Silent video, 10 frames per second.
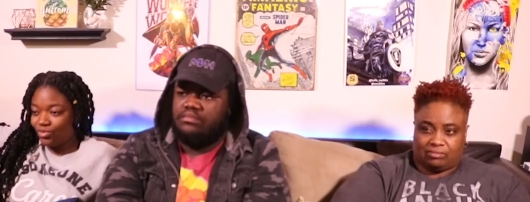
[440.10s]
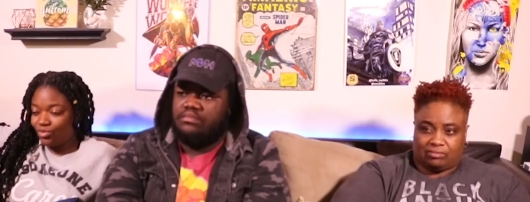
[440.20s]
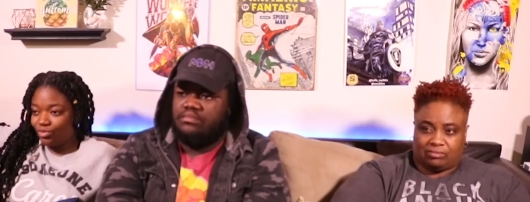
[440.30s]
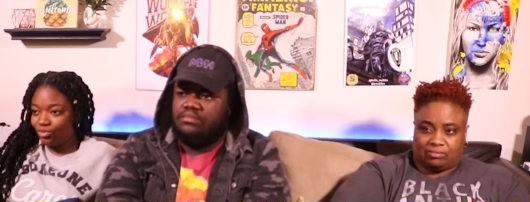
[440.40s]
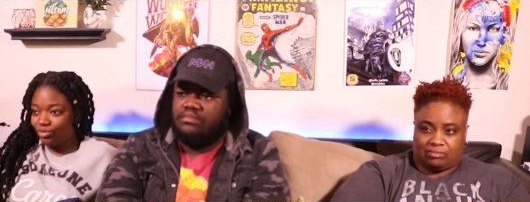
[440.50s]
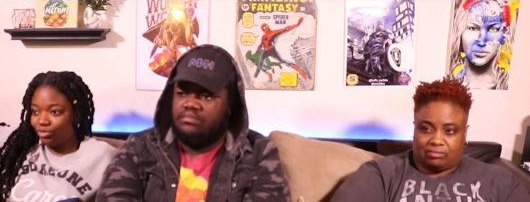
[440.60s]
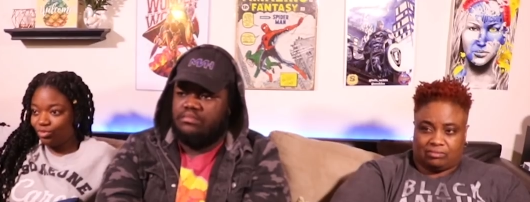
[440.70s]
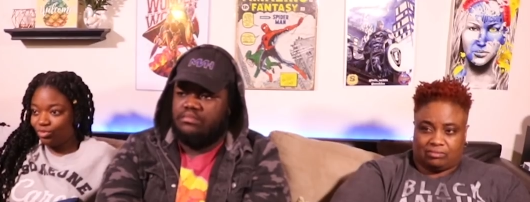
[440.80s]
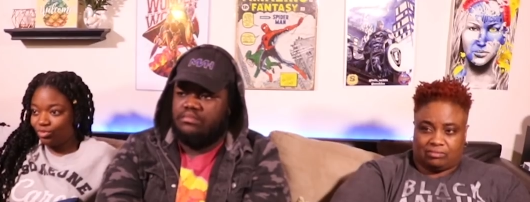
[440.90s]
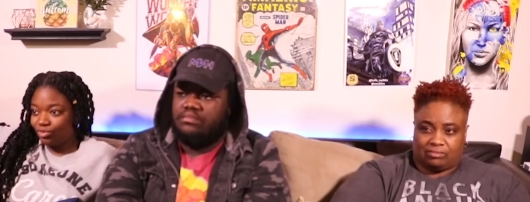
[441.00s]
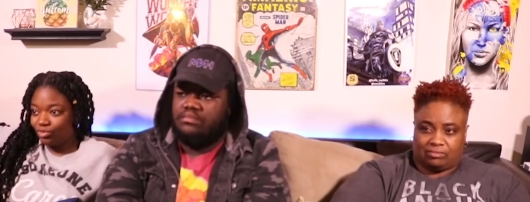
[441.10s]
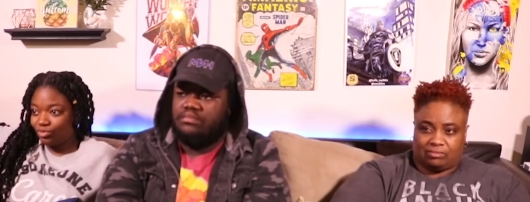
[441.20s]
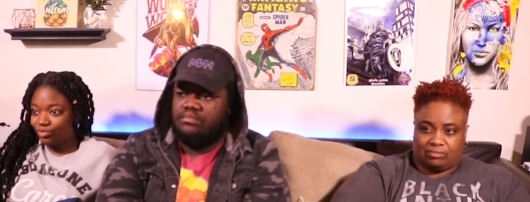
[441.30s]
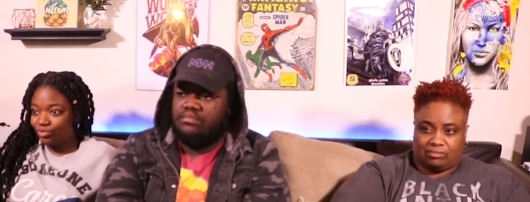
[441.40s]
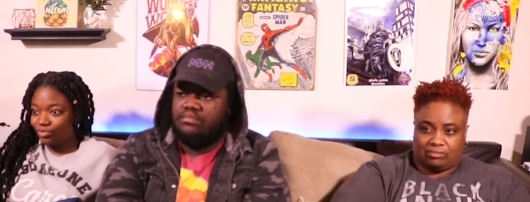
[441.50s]

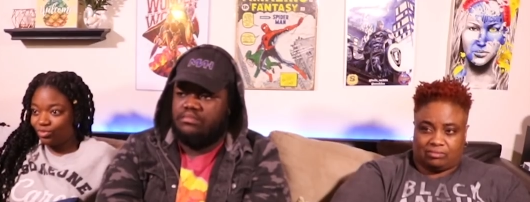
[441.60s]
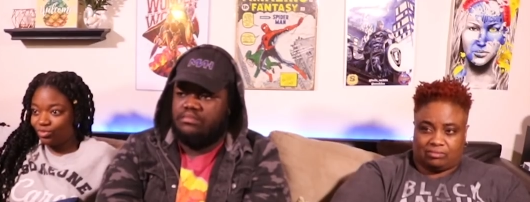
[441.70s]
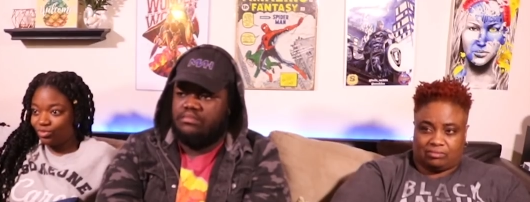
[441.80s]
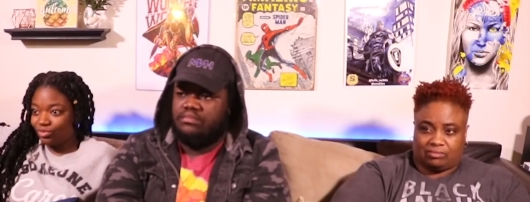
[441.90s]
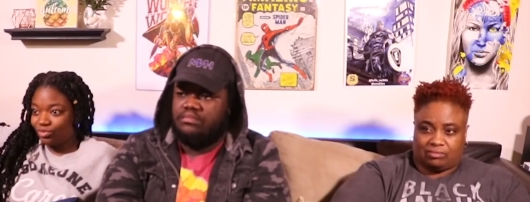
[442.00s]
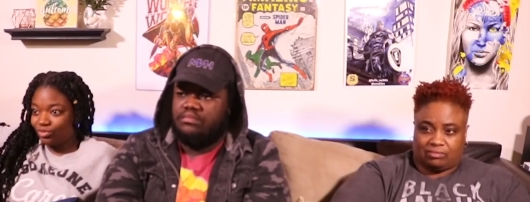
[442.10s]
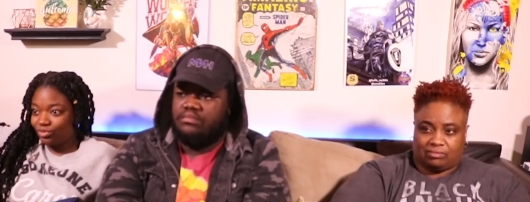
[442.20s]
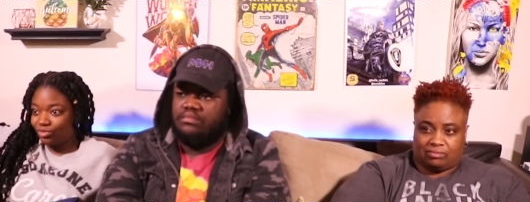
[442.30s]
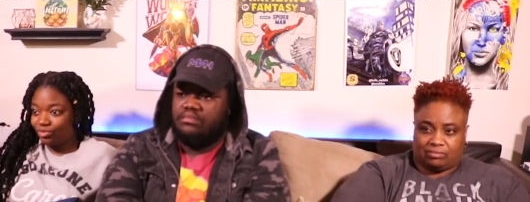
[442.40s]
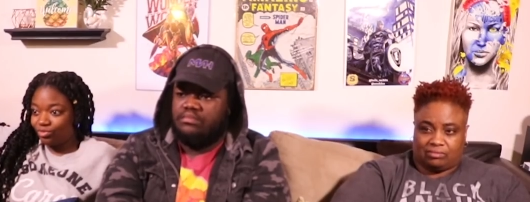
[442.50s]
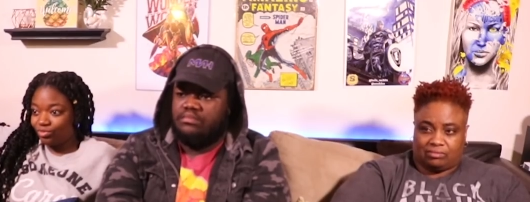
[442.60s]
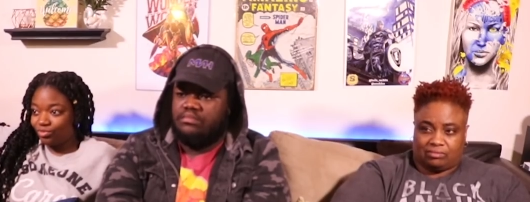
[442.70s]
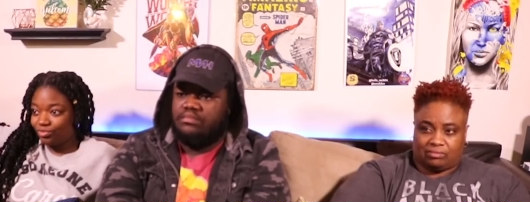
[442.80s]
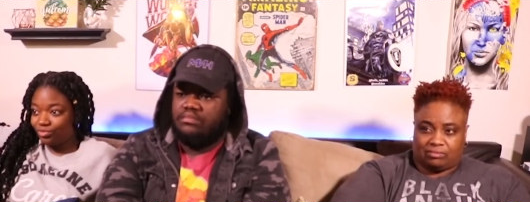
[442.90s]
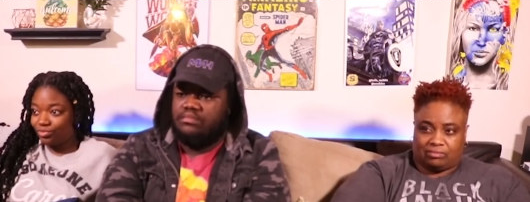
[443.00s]

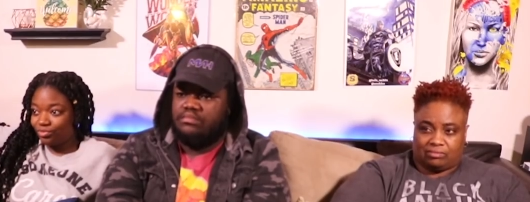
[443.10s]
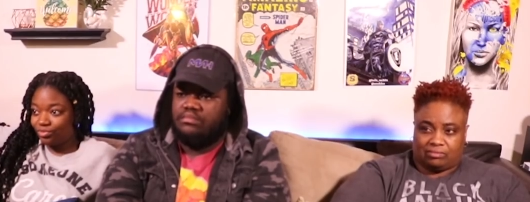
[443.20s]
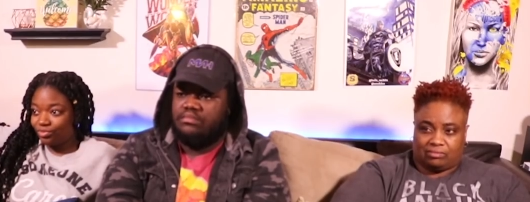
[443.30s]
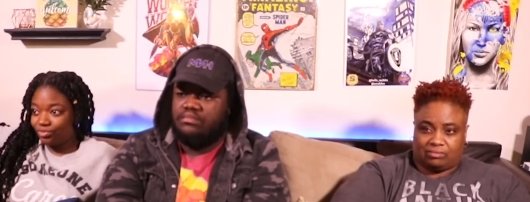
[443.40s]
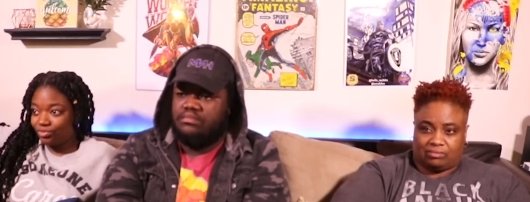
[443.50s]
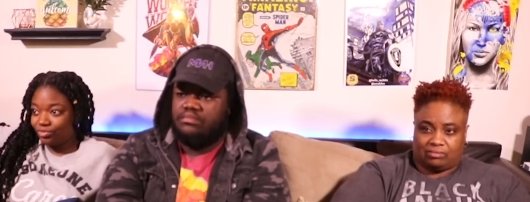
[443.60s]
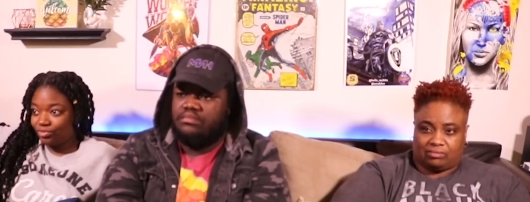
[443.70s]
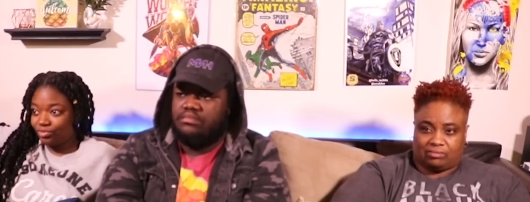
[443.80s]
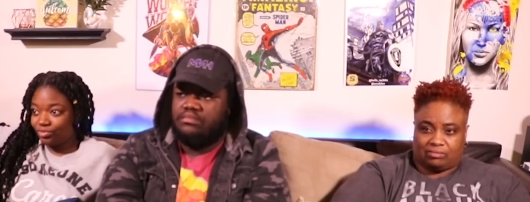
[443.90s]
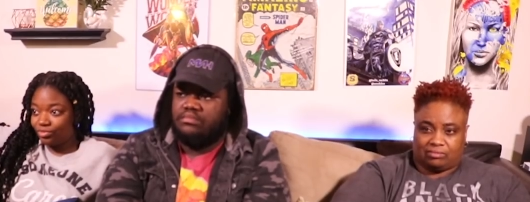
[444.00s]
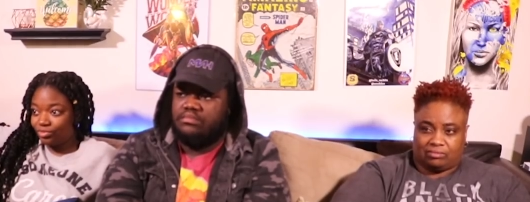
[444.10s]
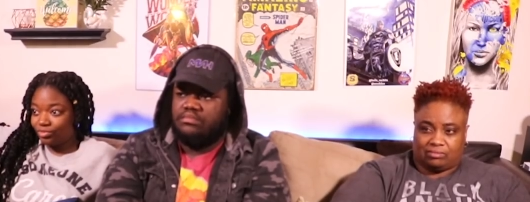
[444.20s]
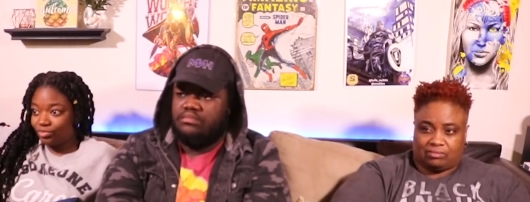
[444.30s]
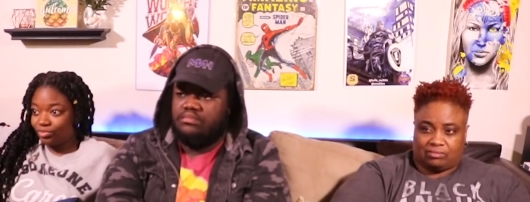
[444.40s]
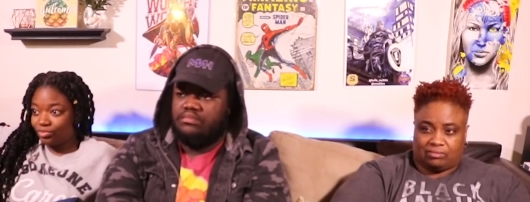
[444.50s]

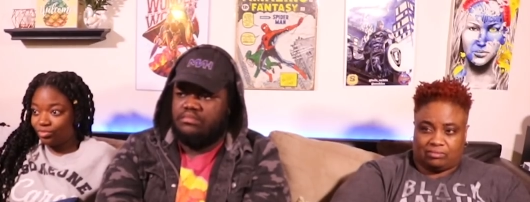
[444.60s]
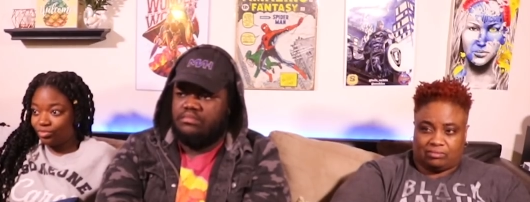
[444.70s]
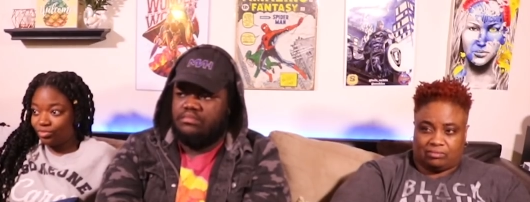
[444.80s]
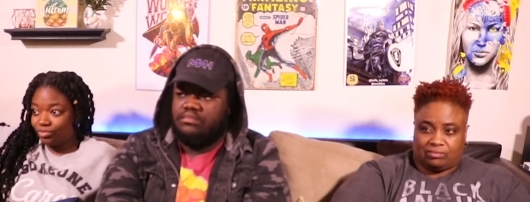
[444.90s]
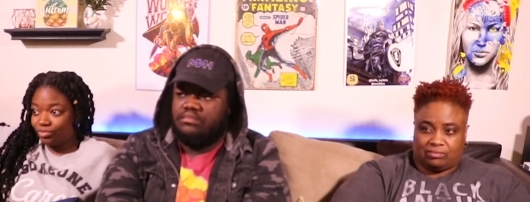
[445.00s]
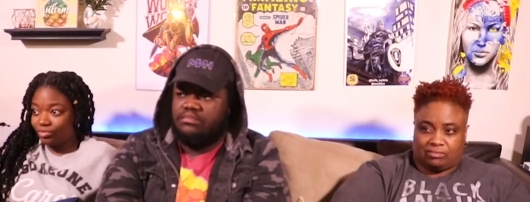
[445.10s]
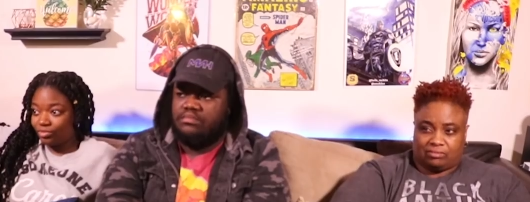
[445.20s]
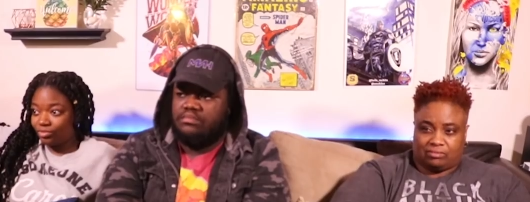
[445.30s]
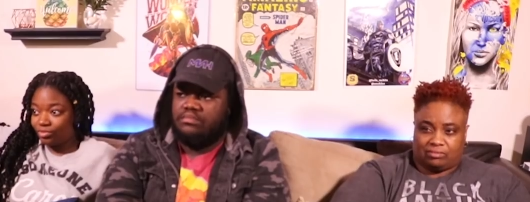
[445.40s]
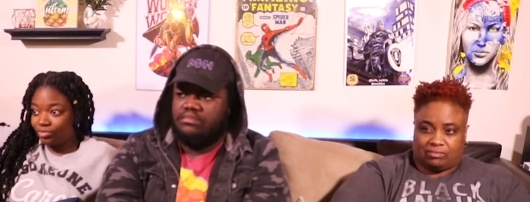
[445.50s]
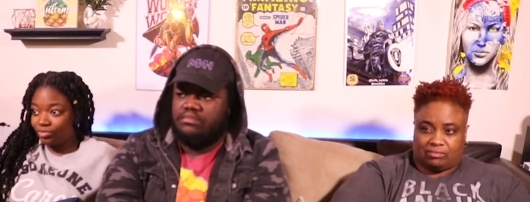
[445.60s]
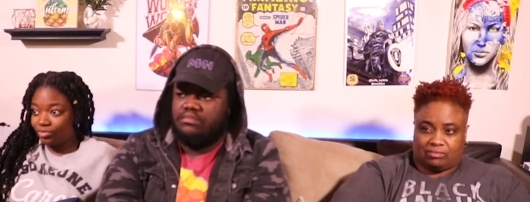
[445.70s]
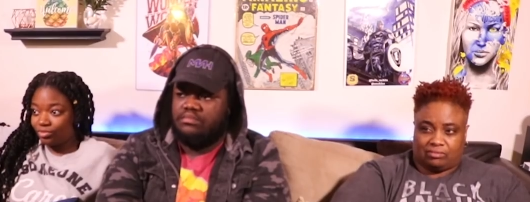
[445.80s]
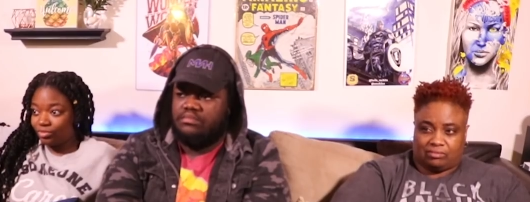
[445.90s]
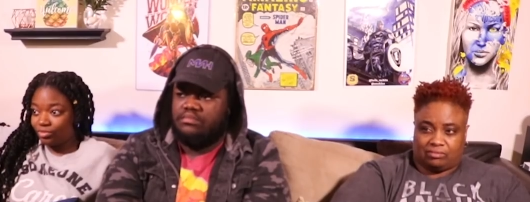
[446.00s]

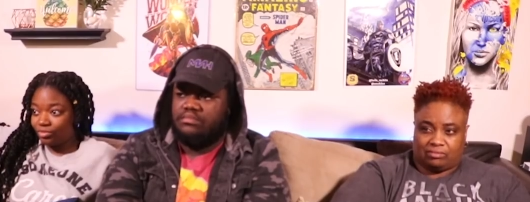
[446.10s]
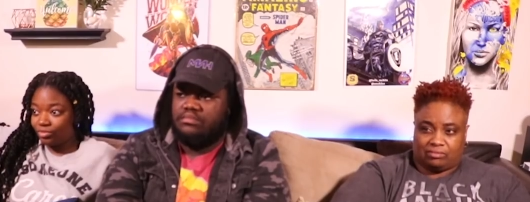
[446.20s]
[no speech]